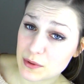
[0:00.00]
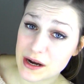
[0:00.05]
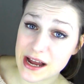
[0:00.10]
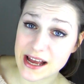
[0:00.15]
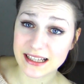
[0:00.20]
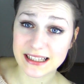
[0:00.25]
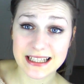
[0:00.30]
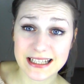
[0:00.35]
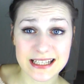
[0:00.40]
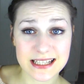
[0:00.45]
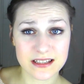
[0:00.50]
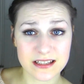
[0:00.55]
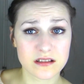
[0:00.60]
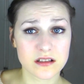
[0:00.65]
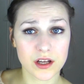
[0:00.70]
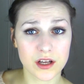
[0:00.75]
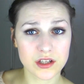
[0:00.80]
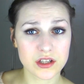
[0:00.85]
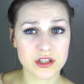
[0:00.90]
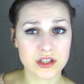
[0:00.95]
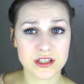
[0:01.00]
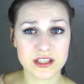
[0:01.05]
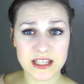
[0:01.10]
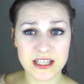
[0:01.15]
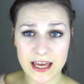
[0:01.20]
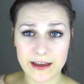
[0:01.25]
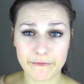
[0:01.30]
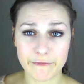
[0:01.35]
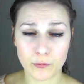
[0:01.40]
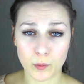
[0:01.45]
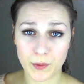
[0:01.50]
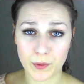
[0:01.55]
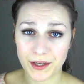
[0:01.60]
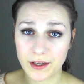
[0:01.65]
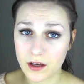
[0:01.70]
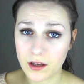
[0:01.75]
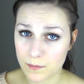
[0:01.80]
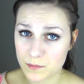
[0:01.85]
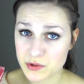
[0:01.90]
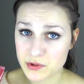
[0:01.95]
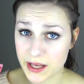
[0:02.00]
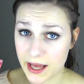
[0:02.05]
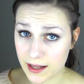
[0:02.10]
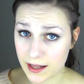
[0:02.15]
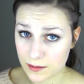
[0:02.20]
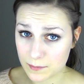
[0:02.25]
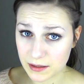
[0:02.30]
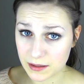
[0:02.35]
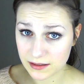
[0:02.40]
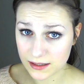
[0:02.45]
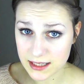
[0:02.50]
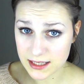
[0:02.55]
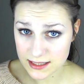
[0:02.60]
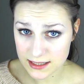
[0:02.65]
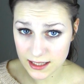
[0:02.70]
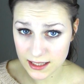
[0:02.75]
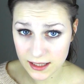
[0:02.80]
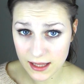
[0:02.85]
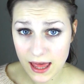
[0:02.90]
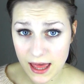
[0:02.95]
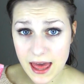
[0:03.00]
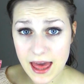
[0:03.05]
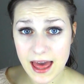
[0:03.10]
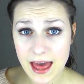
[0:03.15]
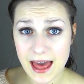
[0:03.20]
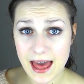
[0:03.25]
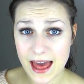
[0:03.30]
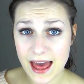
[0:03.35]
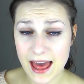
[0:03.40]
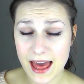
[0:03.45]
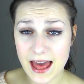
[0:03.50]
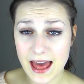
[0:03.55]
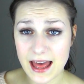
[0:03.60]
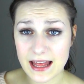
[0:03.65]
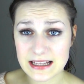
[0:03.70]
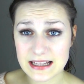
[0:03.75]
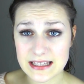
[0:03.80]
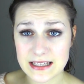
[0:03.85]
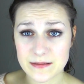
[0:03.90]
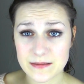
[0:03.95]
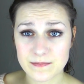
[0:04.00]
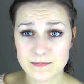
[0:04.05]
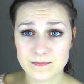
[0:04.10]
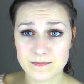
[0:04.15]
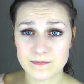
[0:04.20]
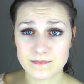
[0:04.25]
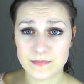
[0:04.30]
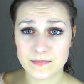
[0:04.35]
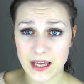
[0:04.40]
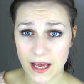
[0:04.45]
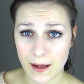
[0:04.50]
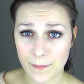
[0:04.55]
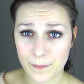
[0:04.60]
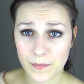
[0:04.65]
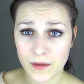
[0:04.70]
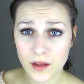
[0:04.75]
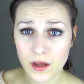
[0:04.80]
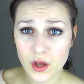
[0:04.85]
brand is not safe when it comes to animal testing, and yeah,